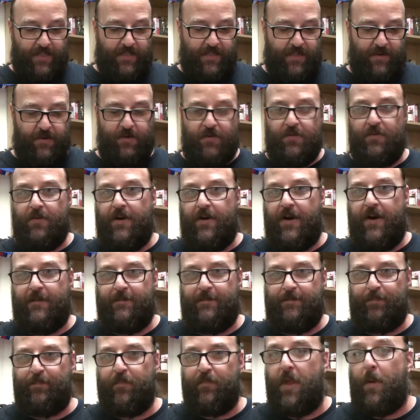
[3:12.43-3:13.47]

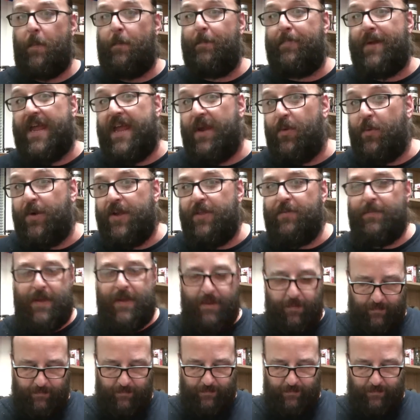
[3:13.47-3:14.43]
So bear with me.